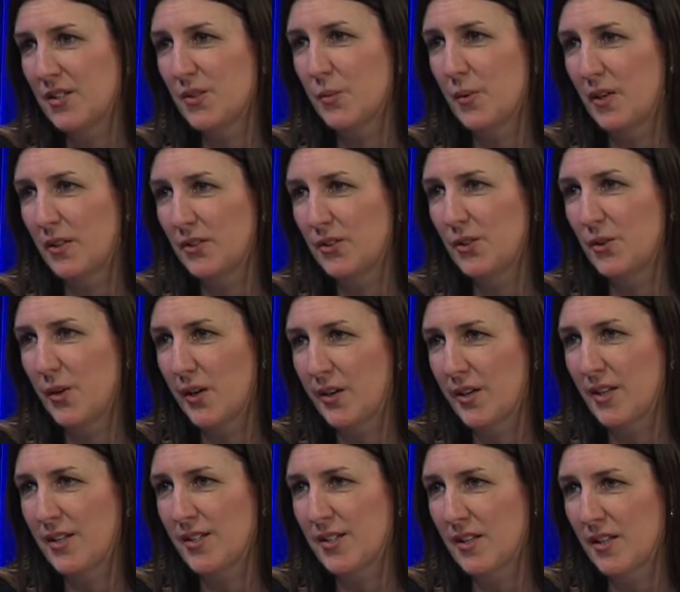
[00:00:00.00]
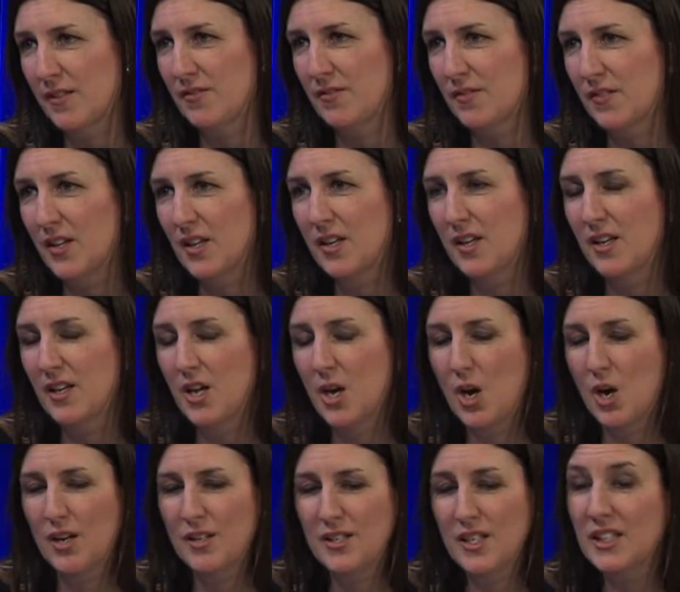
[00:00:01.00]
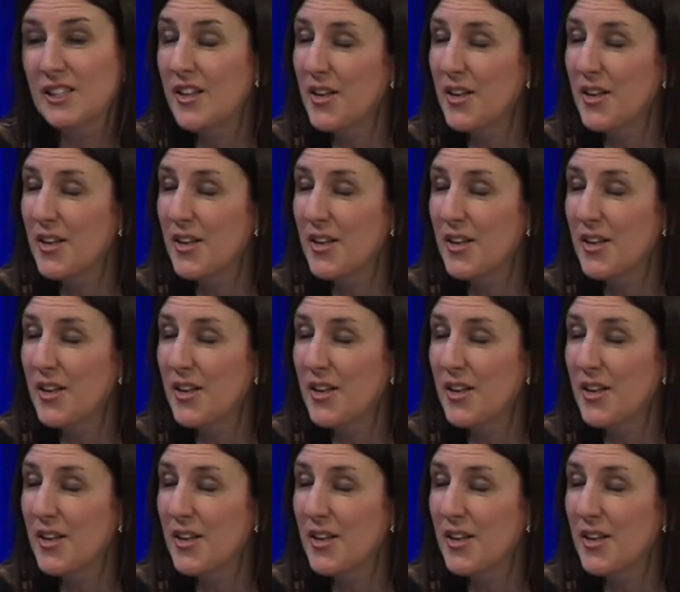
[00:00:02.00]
as well, two areas that I've done a